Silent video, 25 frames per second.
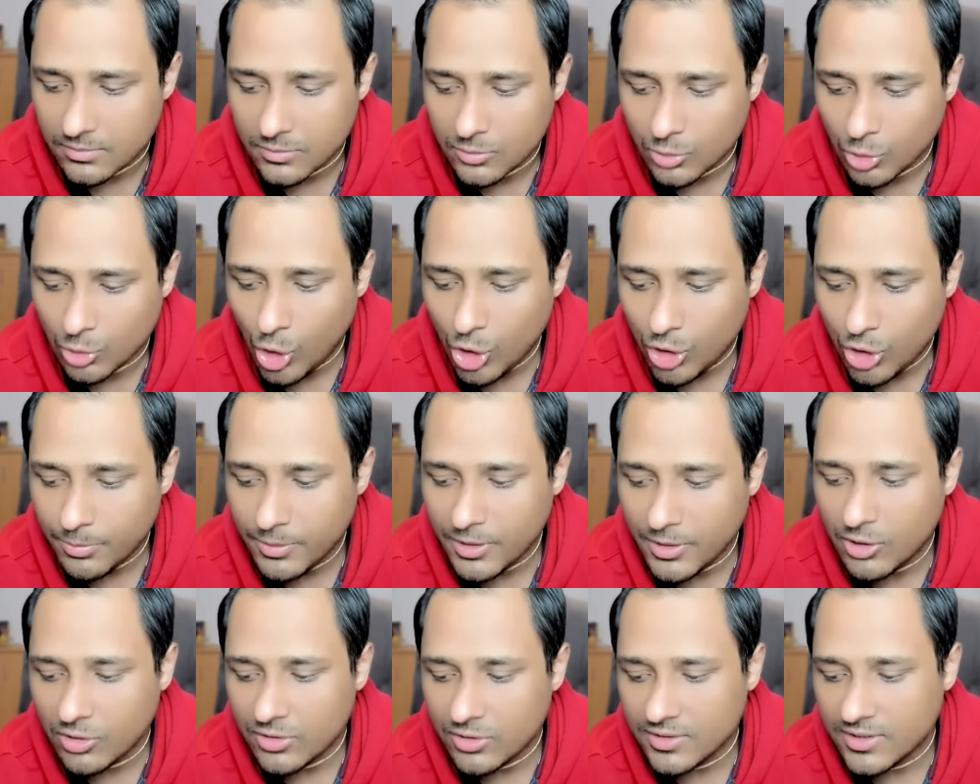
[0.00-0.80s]
Not
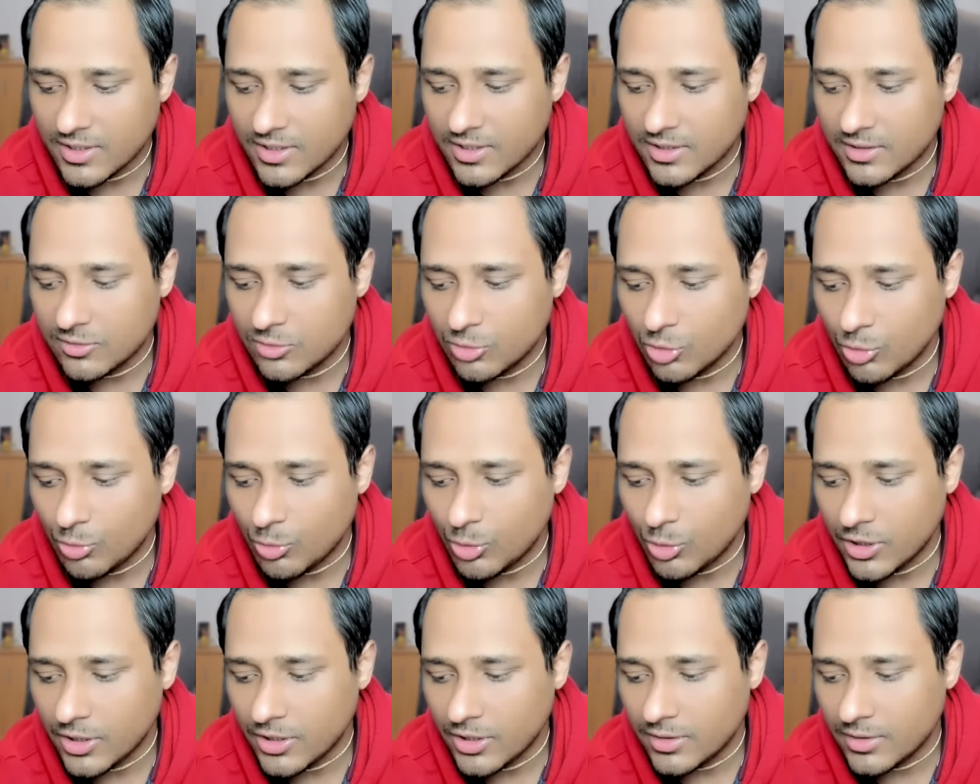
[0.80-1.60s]
because there is
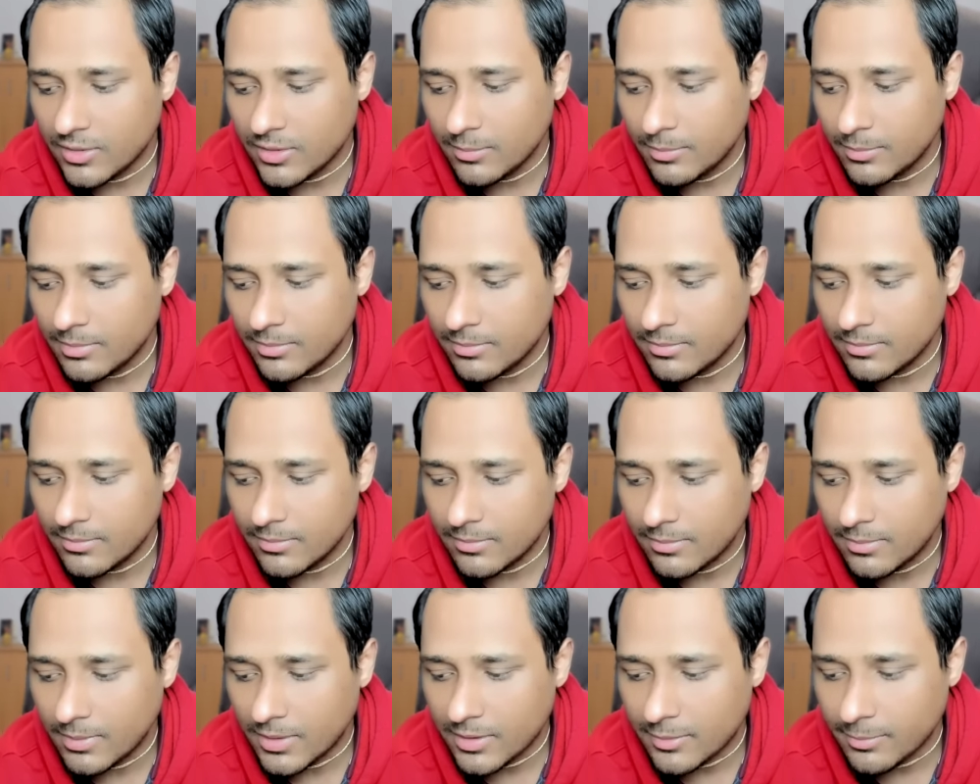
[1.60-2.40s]
nobody,
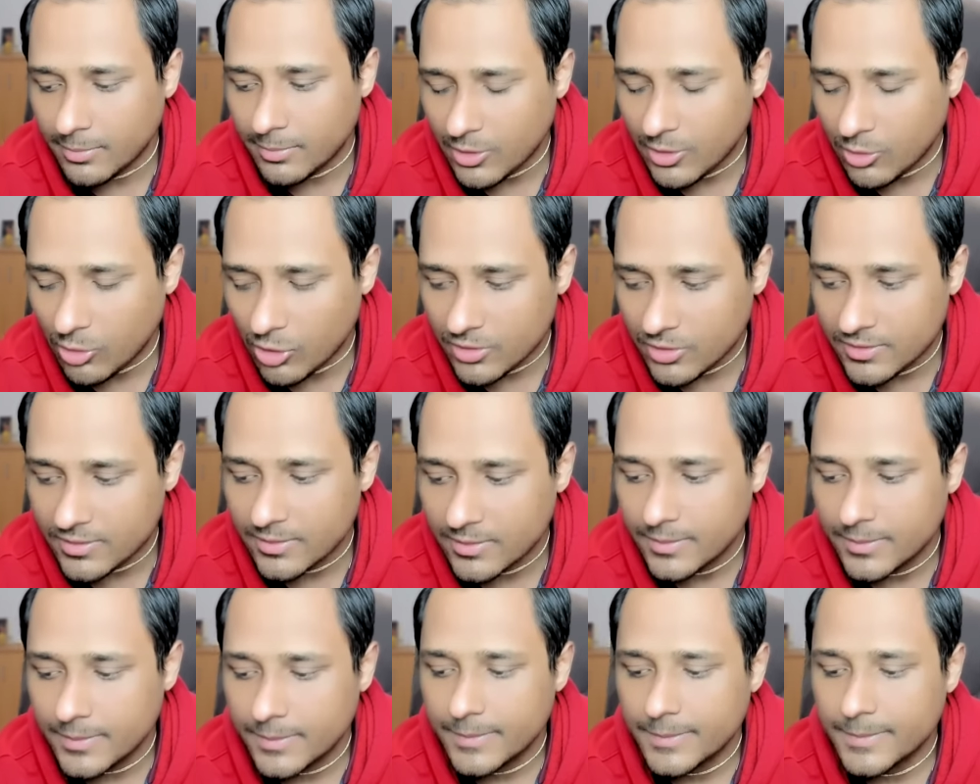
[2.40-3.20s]
but because
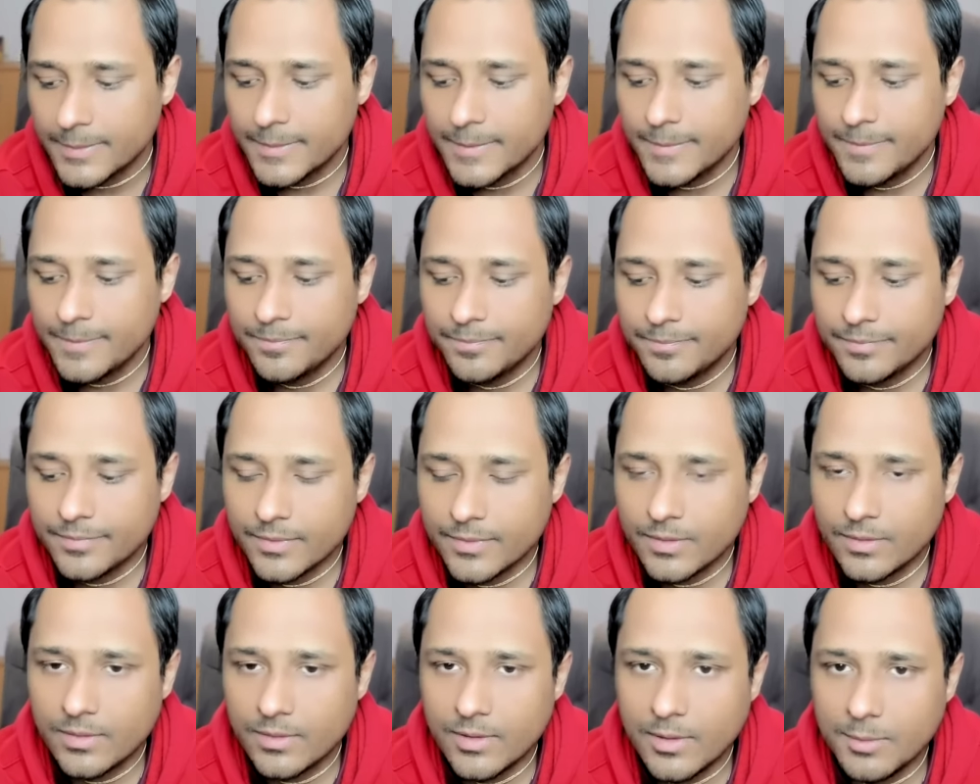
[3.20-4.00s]

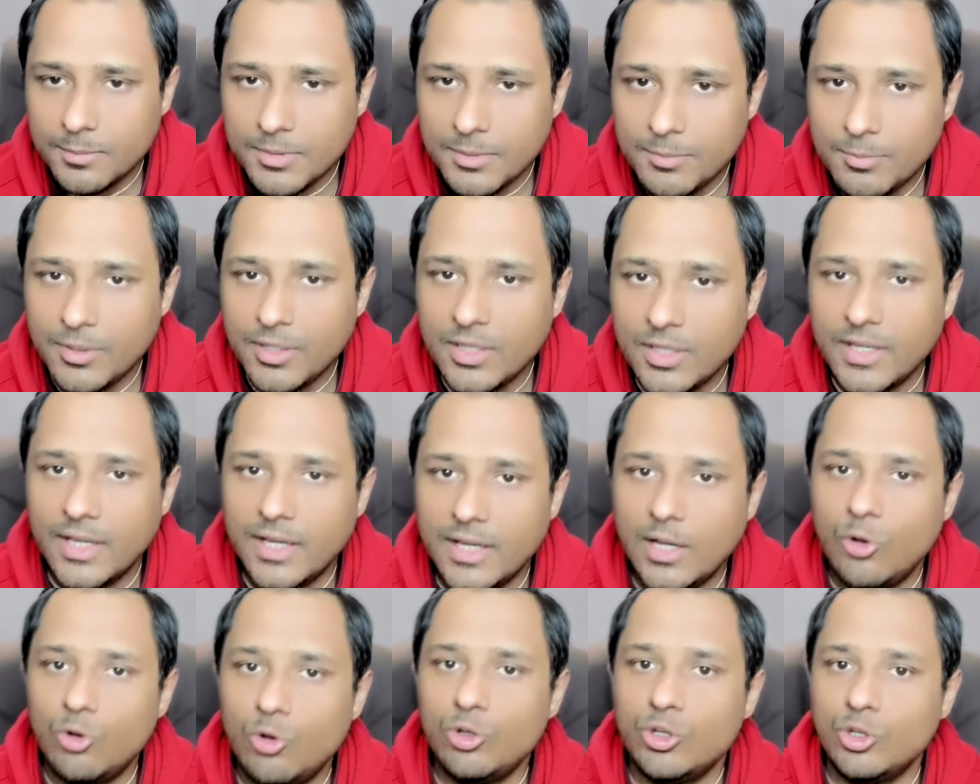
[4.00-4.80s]
the people
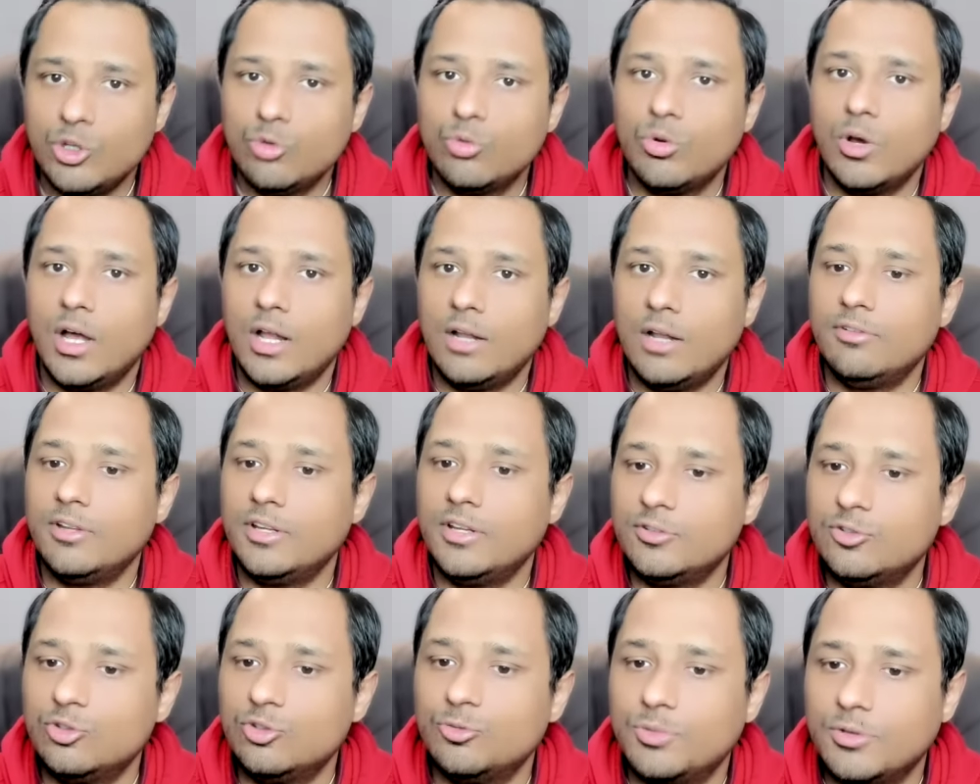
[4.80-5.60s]
around you are
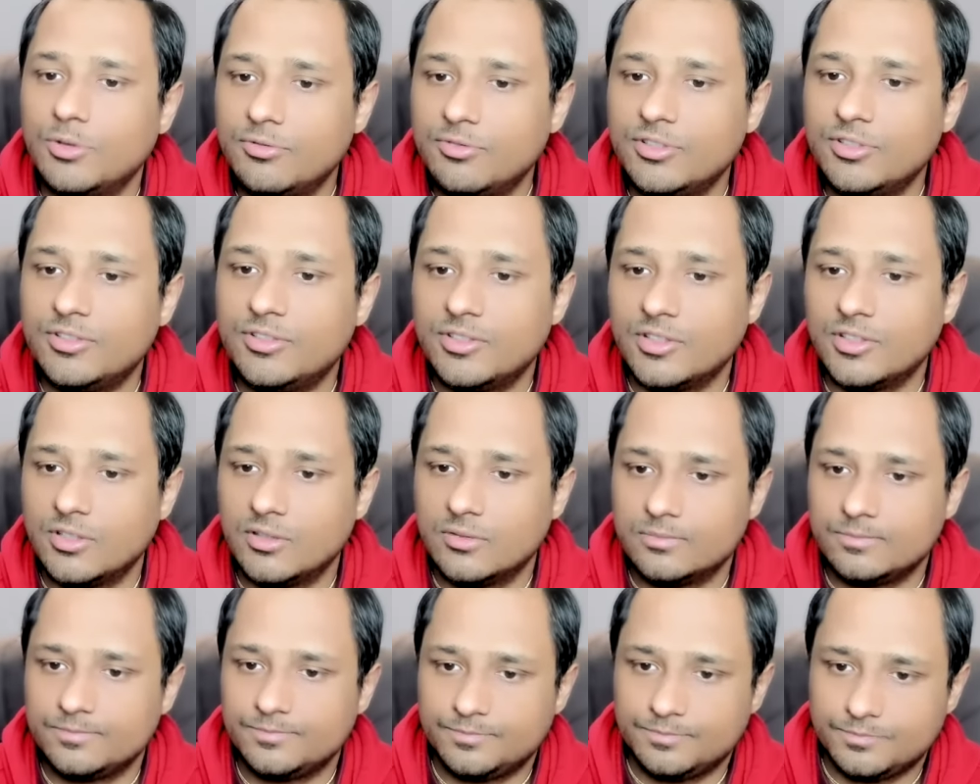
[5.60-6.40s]
very superficial.
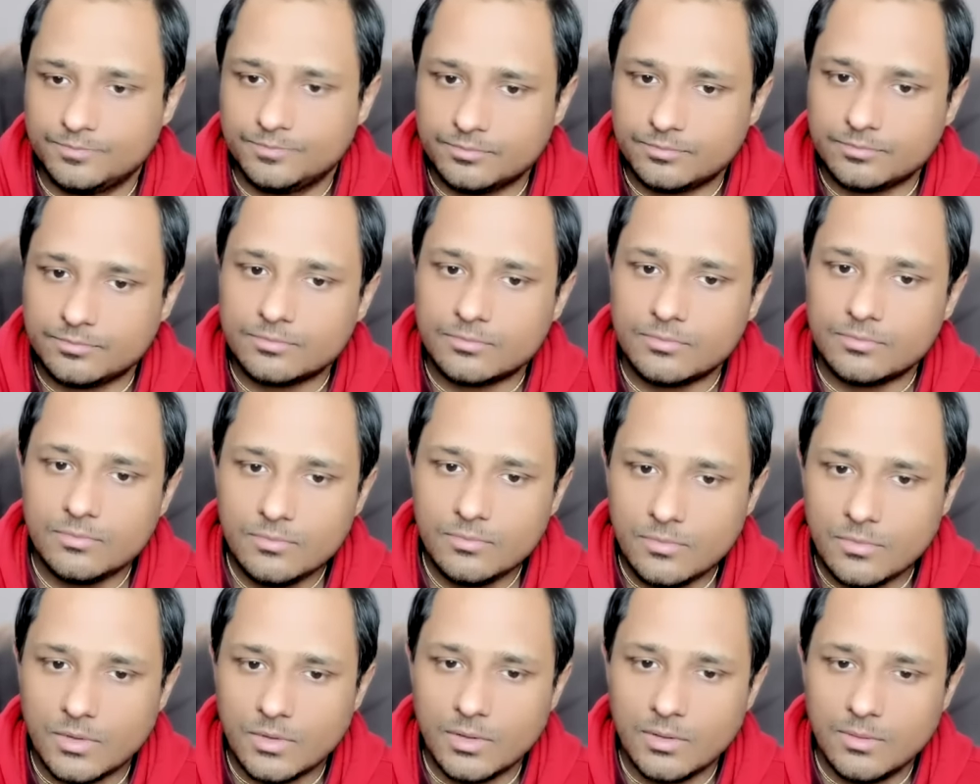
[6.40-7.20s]

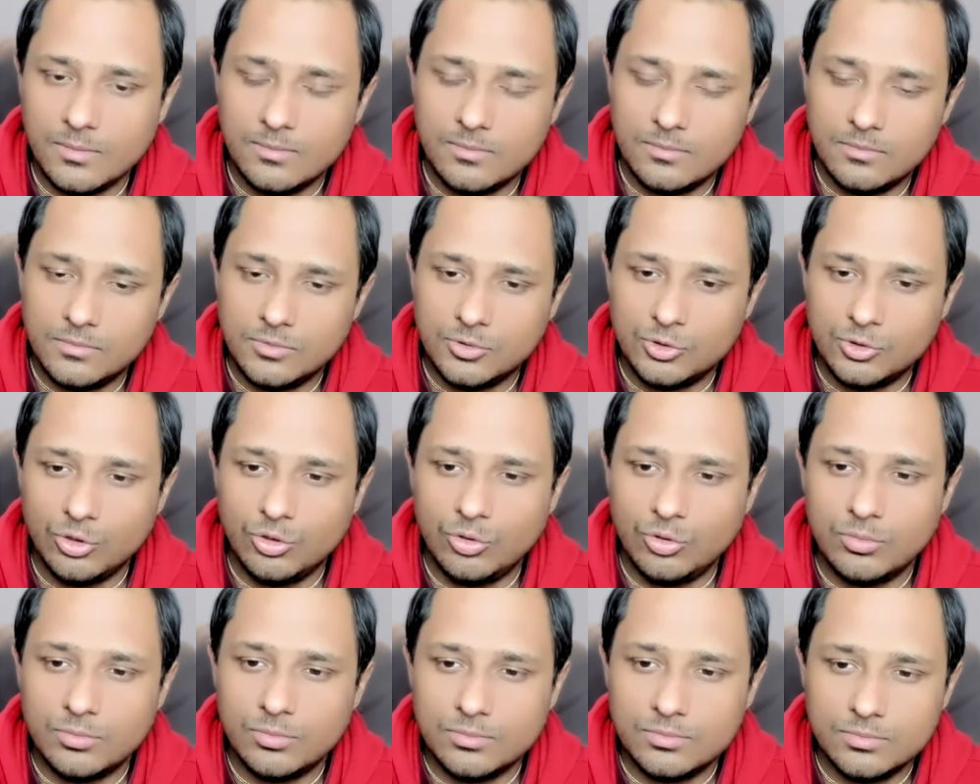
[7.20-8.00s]

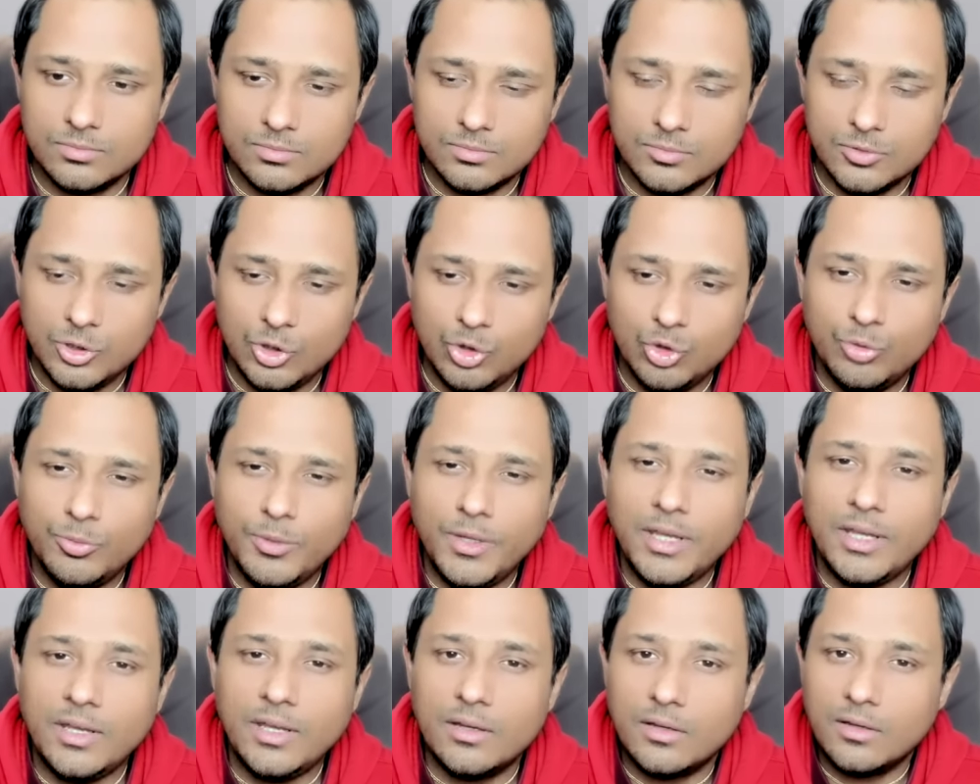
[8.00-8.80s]
So you
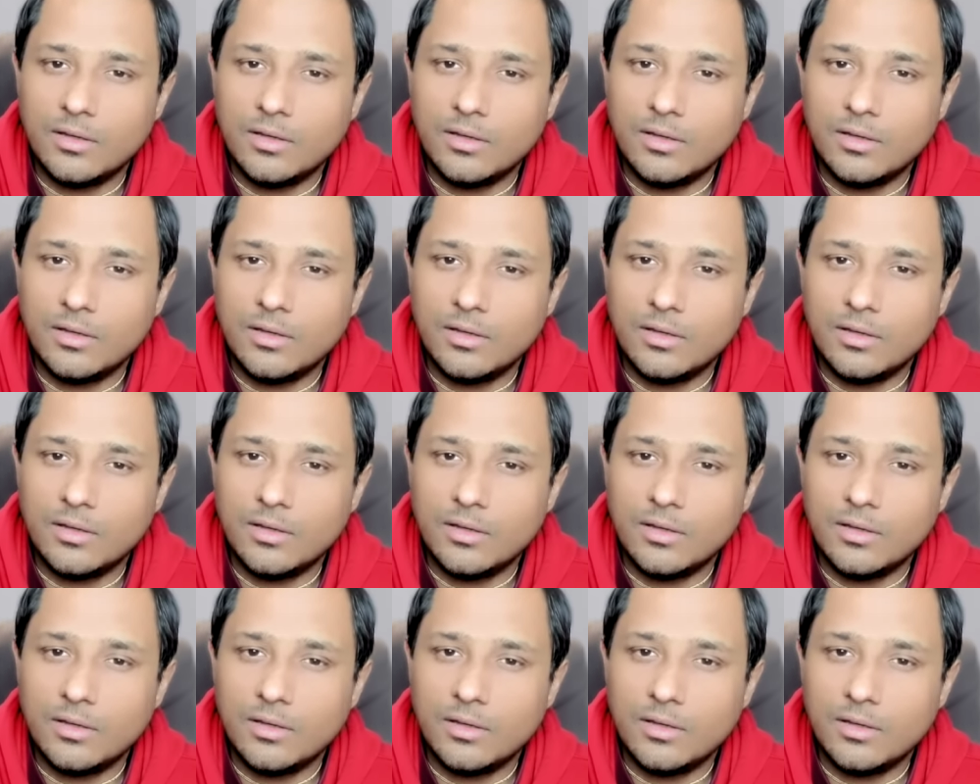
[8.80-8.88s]
may